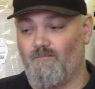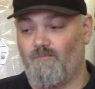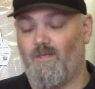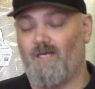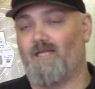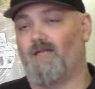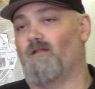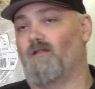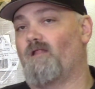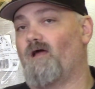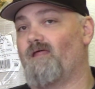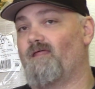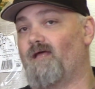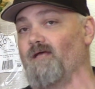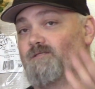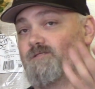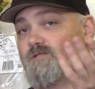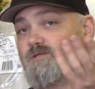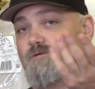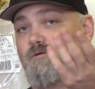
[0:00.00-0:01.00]
But a lot of
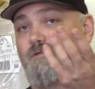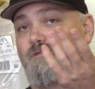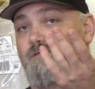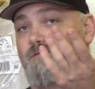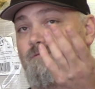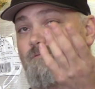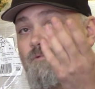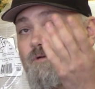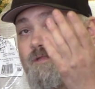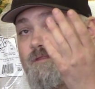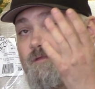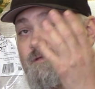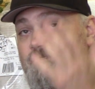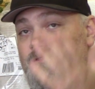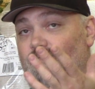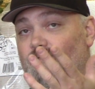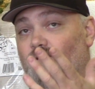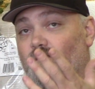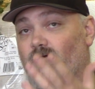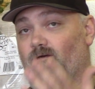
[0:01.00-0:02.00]
that has to do with
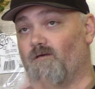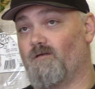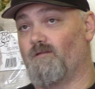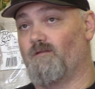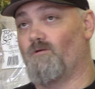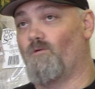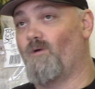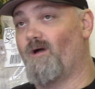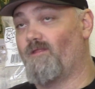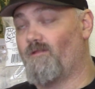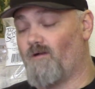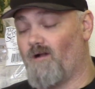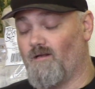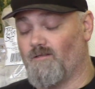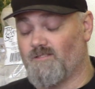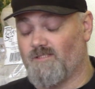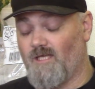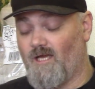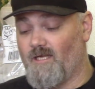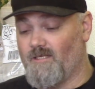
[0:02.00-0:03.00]
the weather
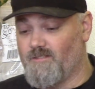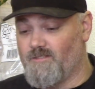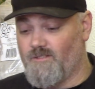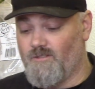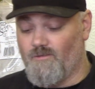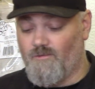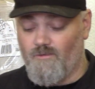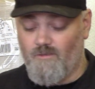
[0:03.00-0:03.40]
outside too.